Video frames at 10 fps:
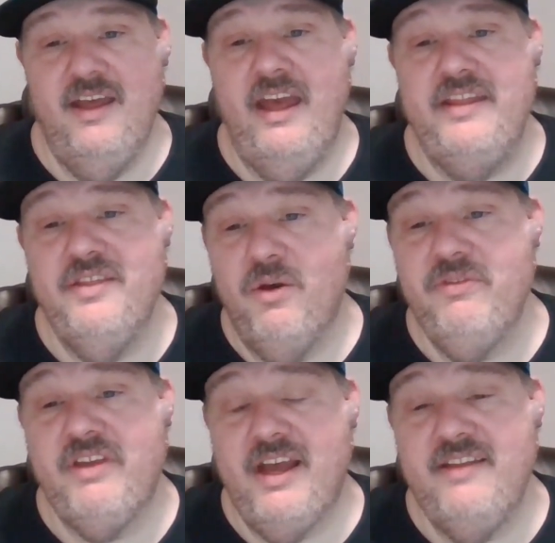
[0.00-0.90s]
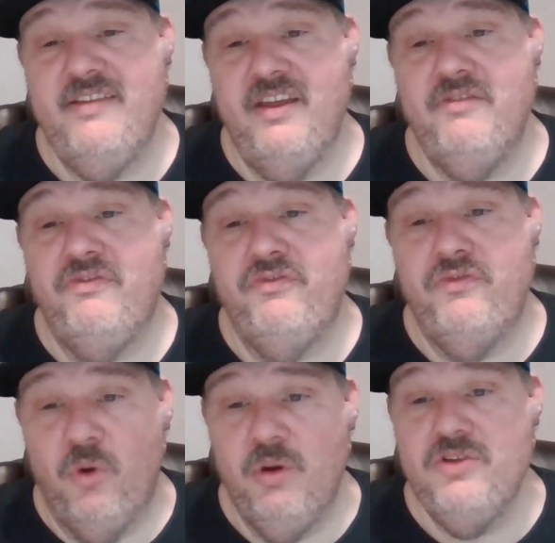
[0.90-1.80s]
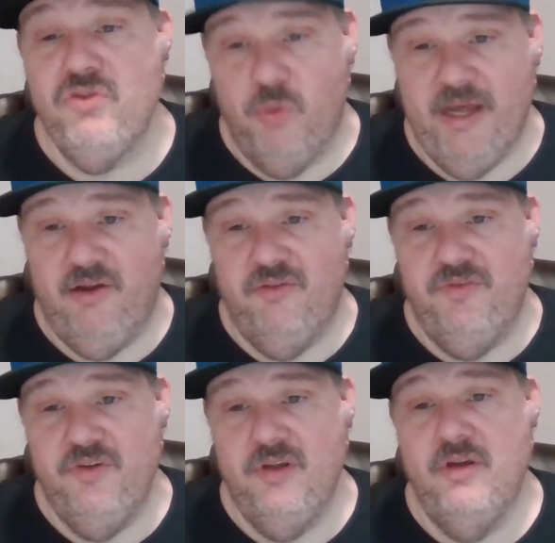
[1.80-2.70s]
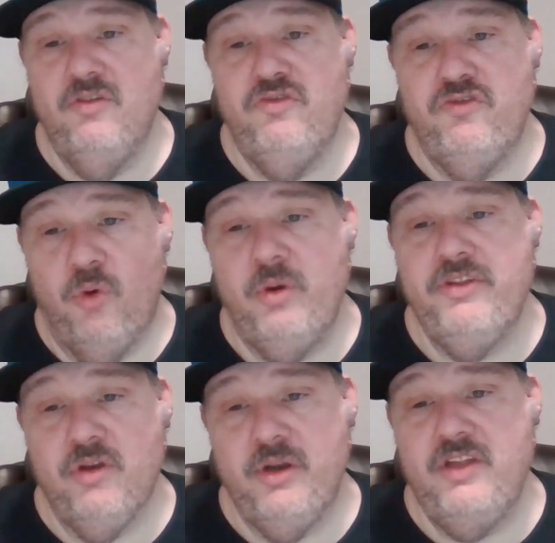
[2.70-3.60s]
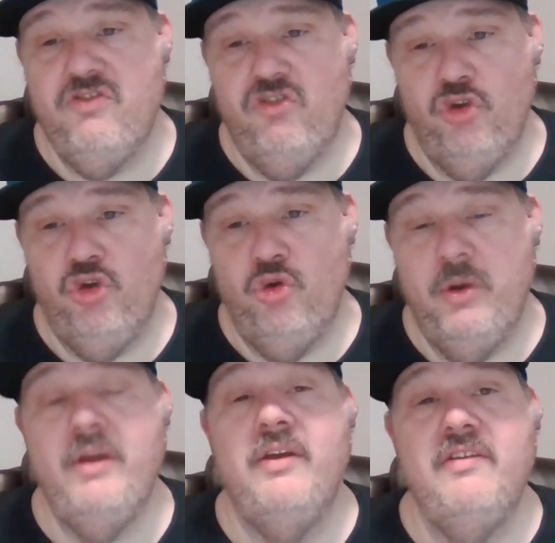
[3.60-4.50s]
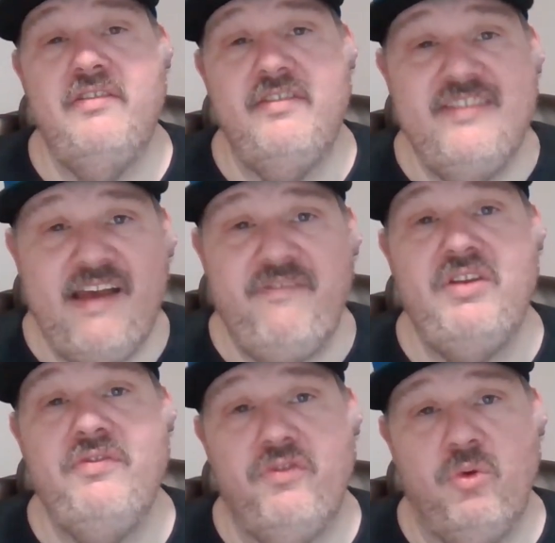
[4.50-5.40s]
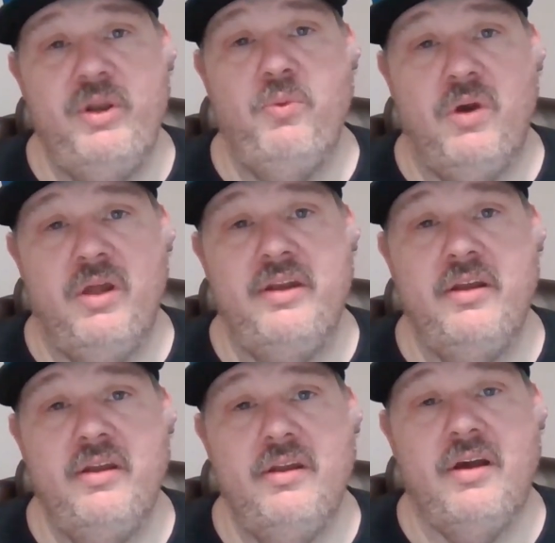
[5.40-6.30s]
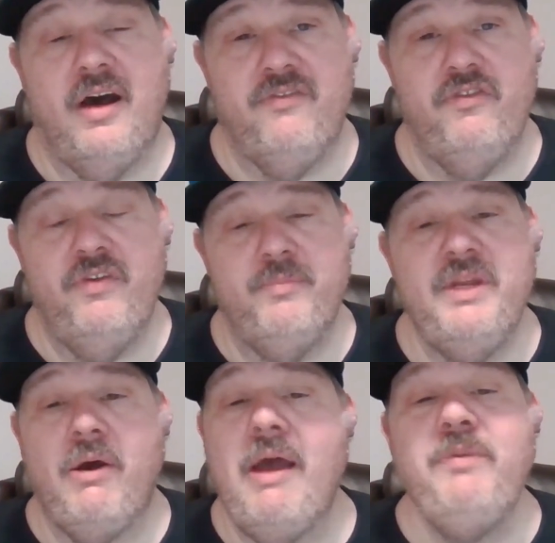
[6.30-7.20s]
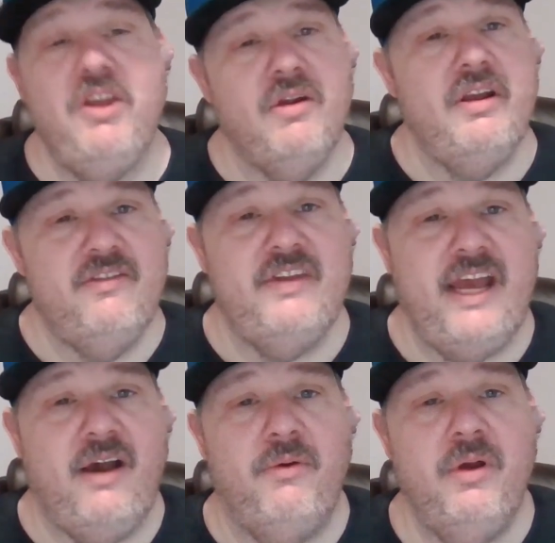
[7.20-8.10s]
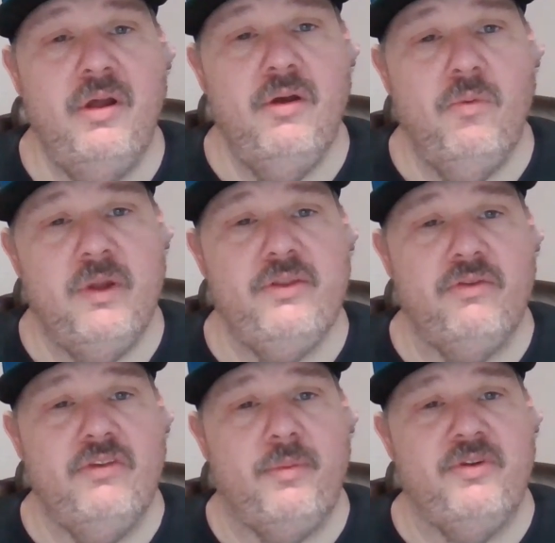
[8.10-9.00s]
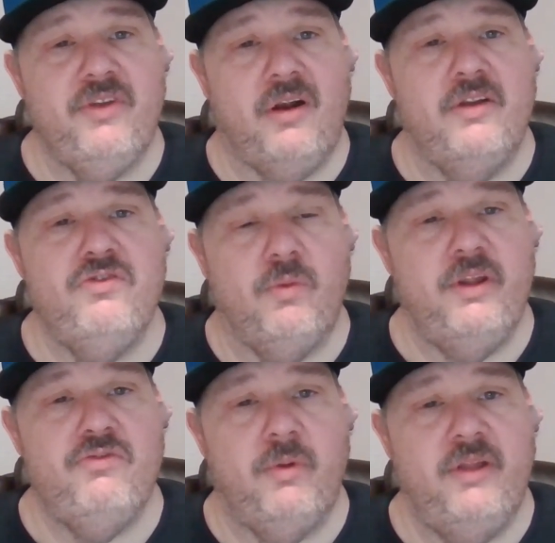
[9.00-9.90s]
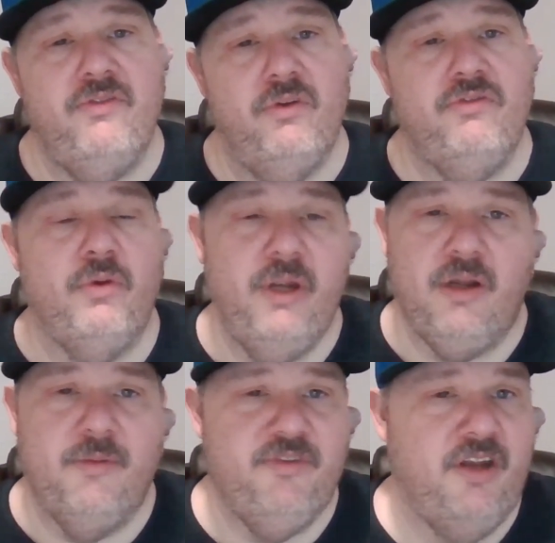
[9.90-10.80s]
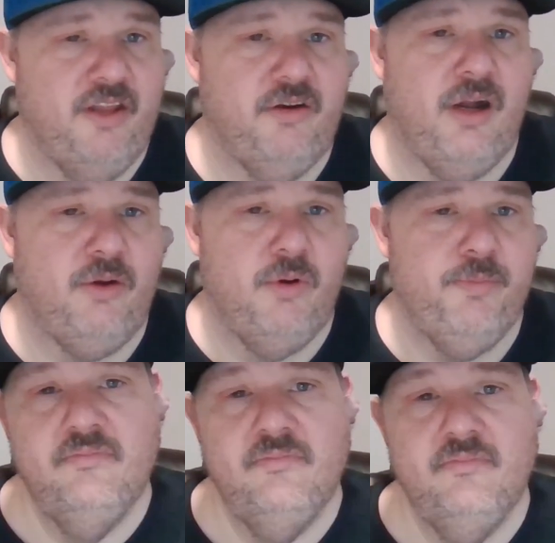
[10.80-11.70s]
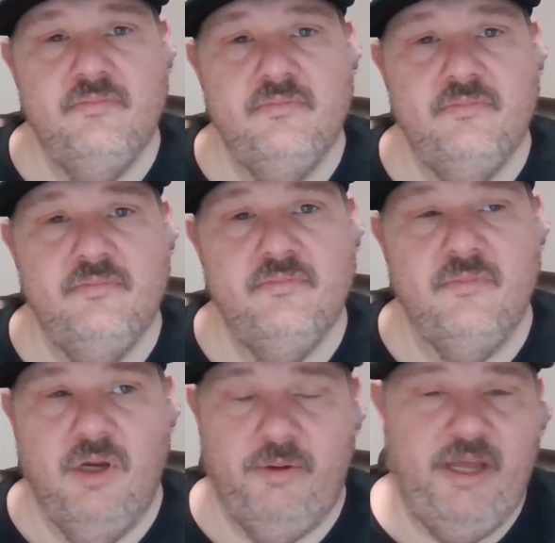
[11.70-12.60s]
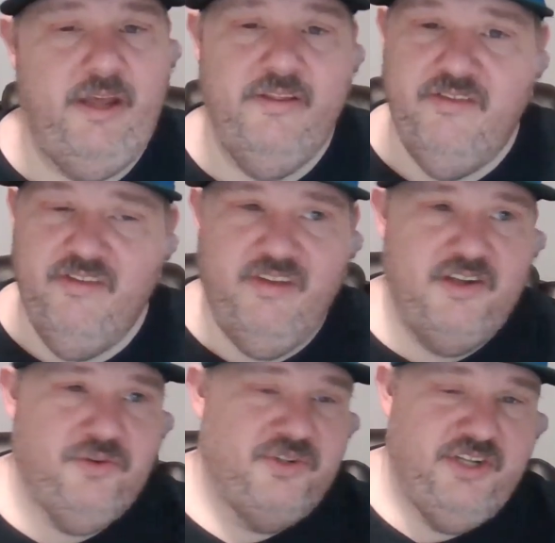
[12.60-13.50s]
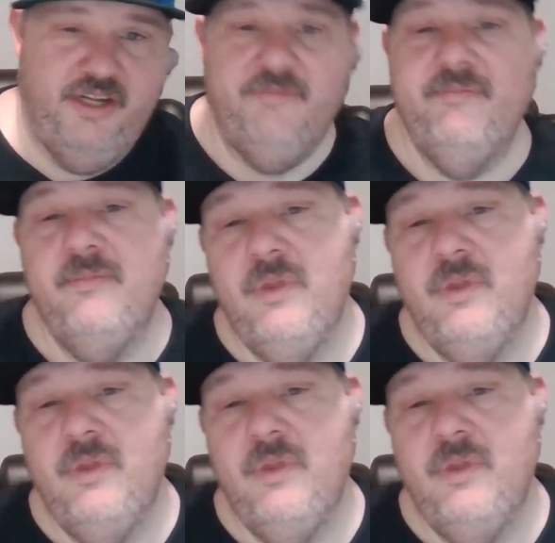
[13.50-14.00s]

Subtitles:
And those guys hit 412, 432, 741 off of him. Now, I'm curious now what those numbers are in 2022. So here comes another awkward. Okay, this is interesting.